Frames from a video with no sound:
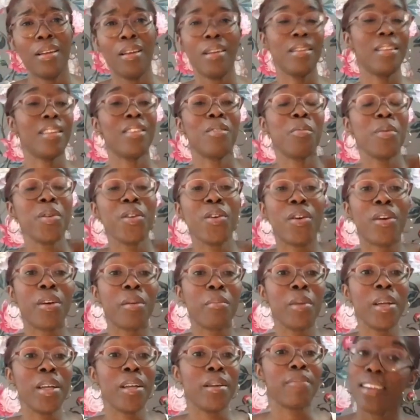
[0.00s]
That's beyond
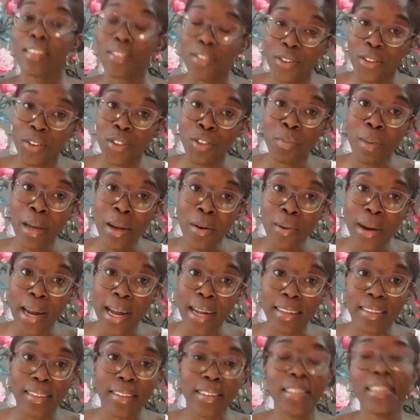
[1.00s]
me. Excuse my
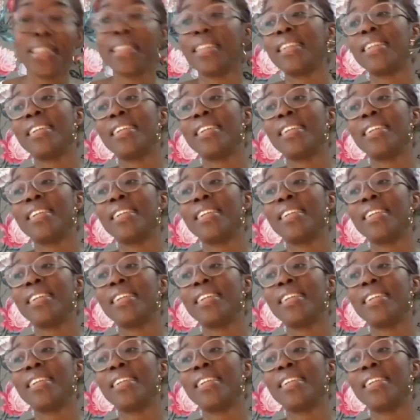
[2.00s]
rant.